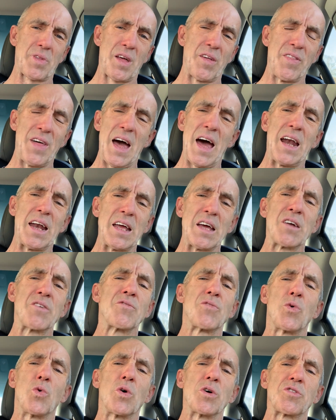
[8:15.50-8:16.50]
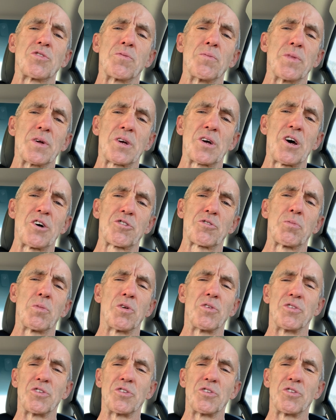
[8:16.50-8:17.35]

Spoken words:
that invoice from the customer,